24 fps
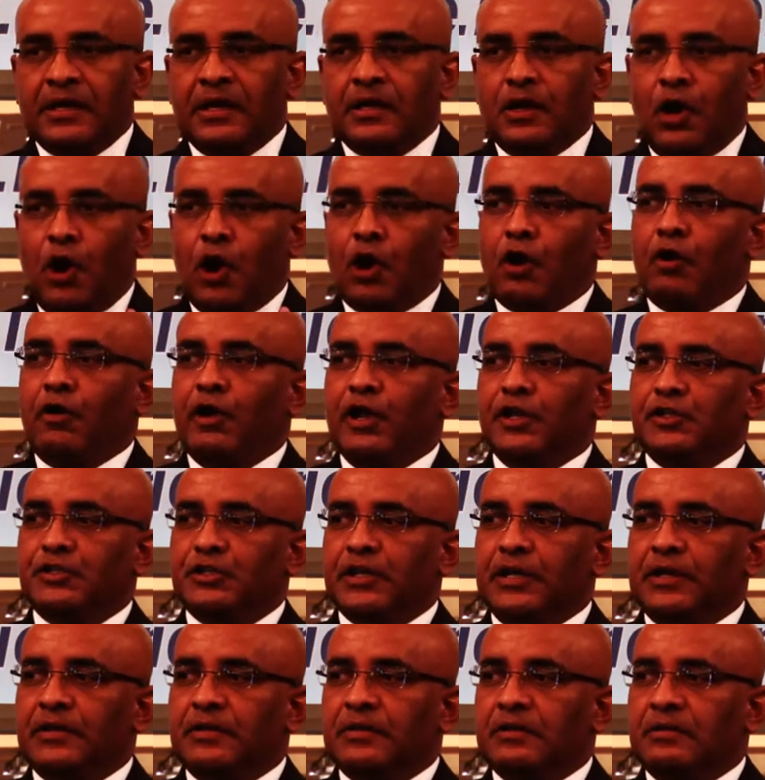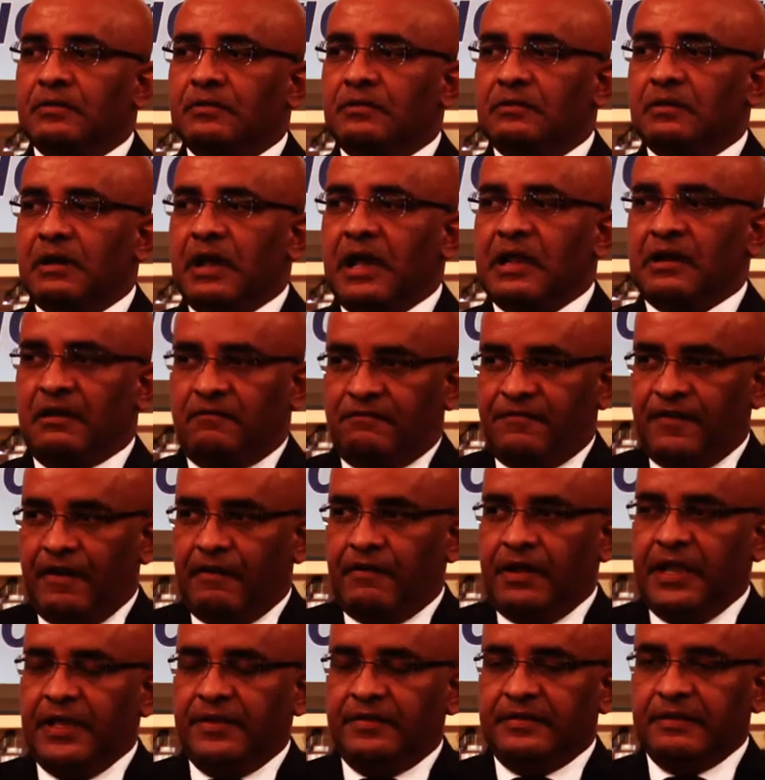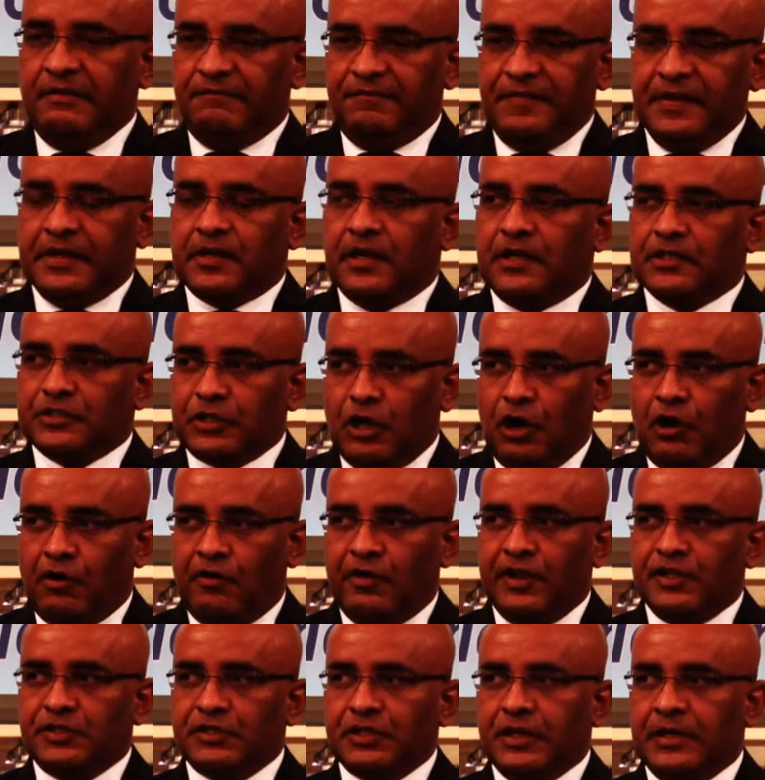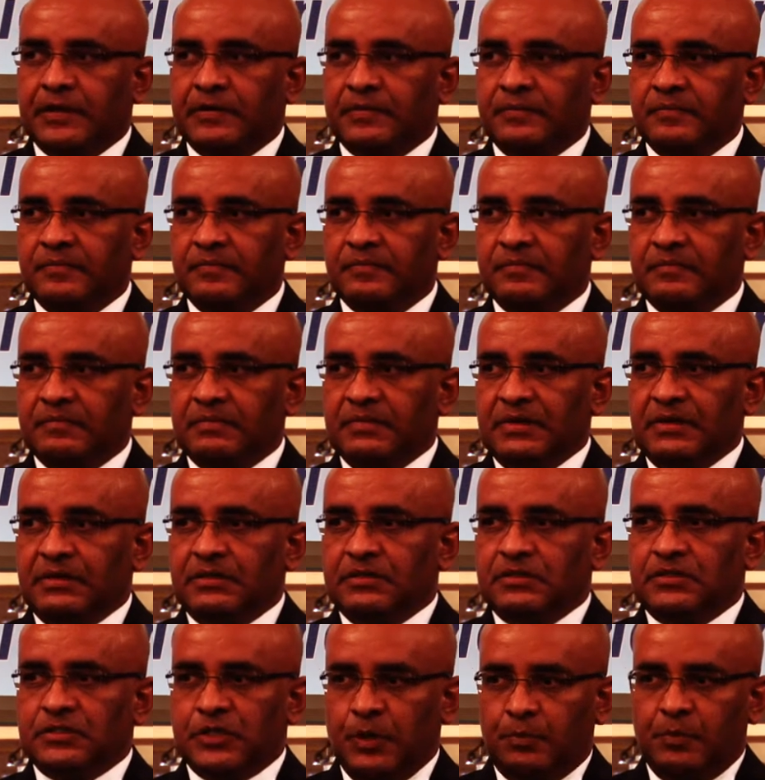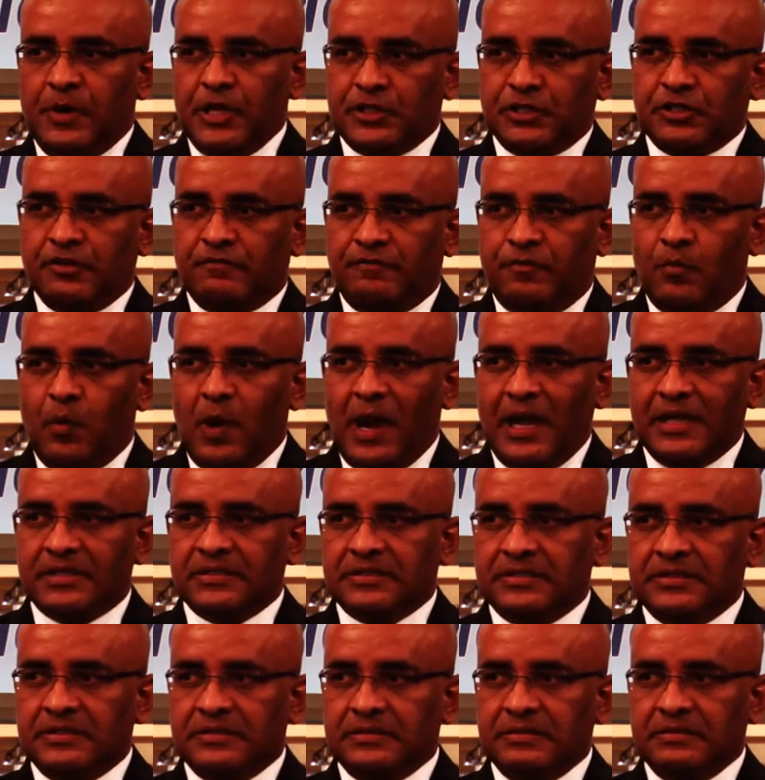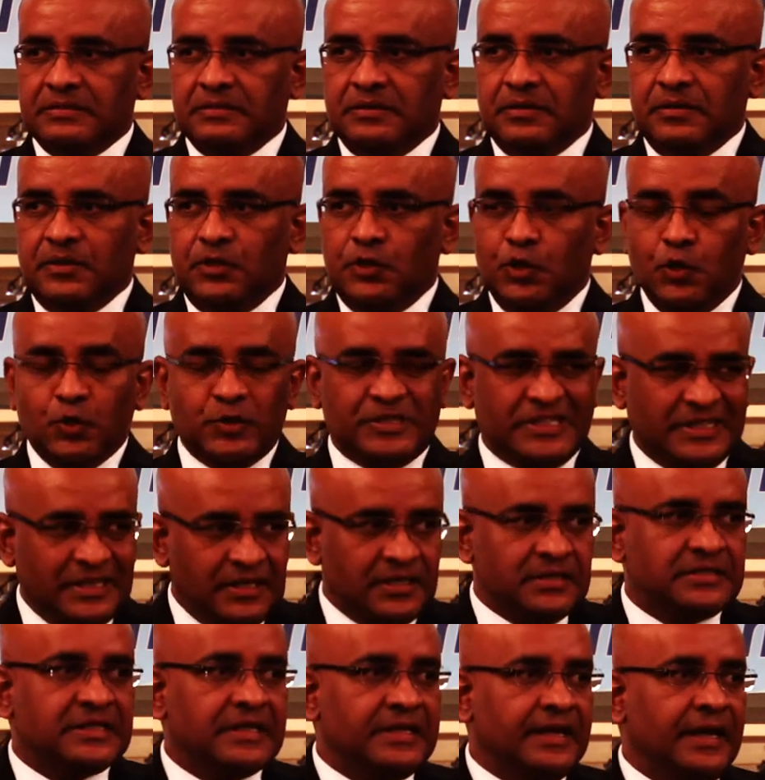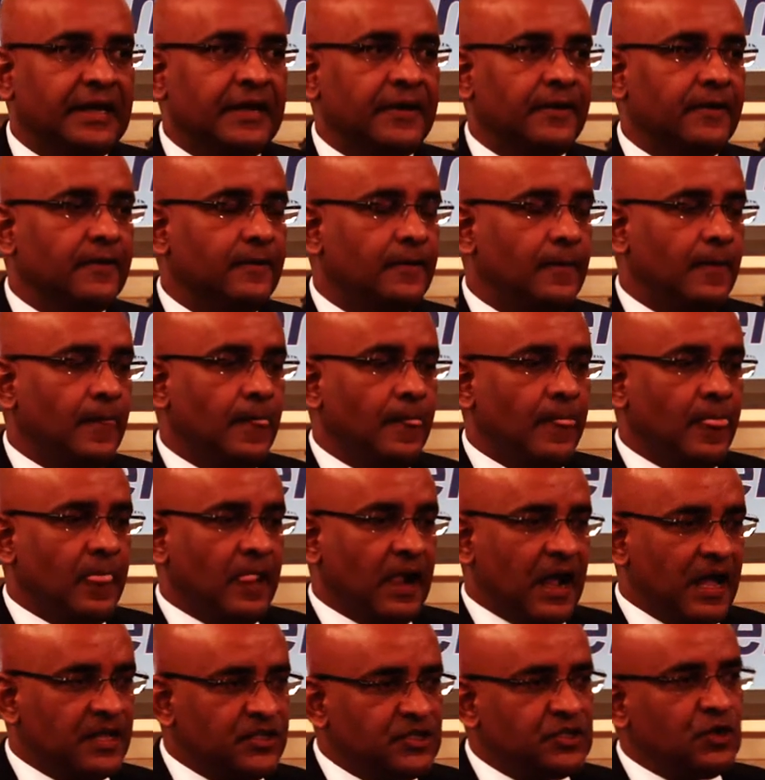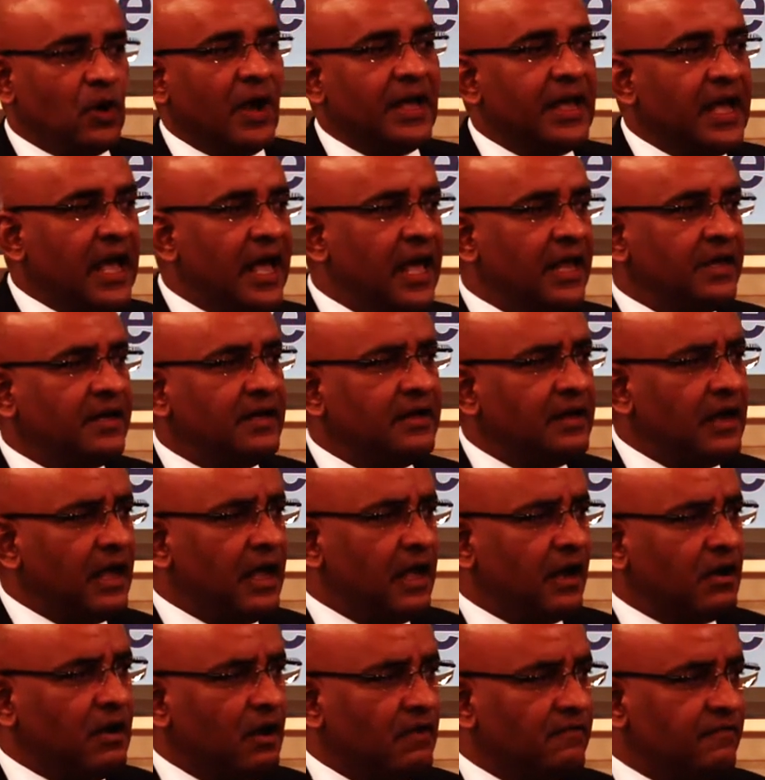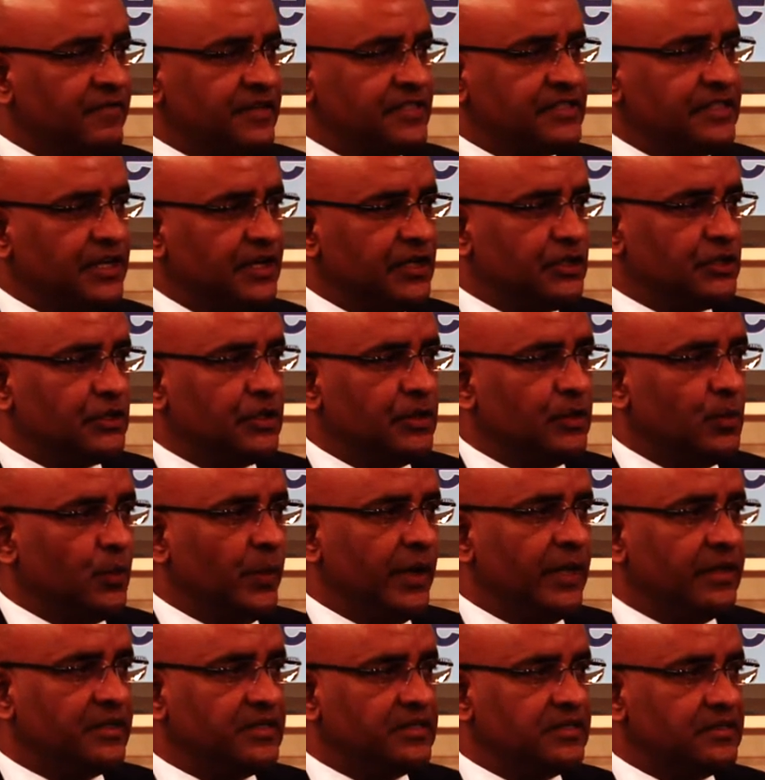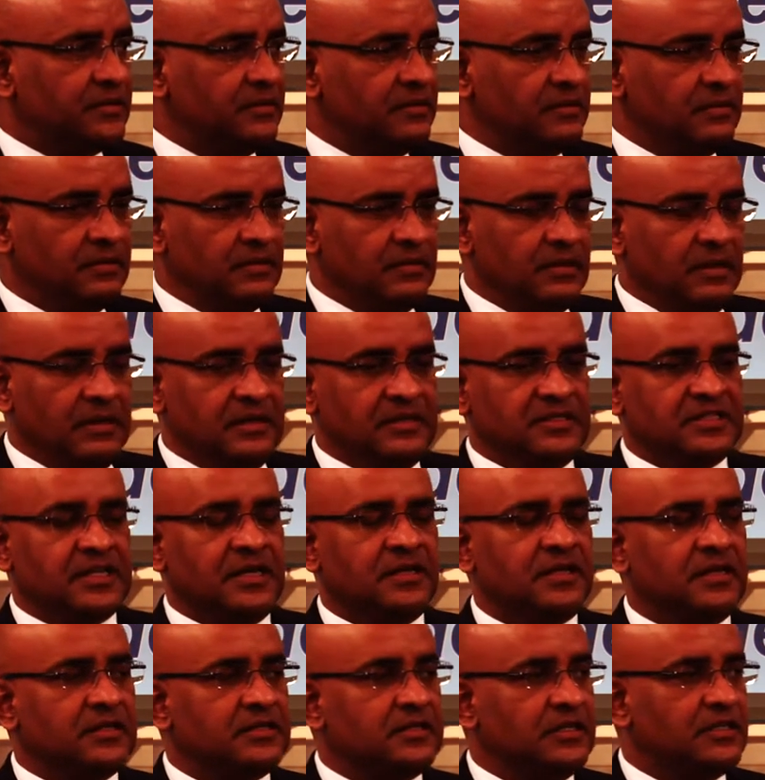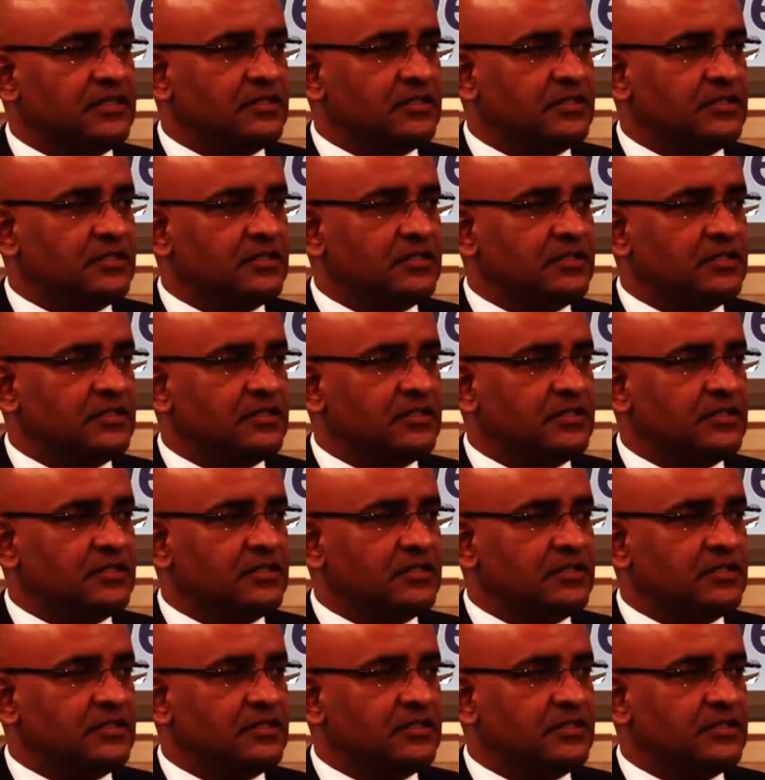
an origin and a very difficult origin to much of what you see today. And so I had a conversation with Senator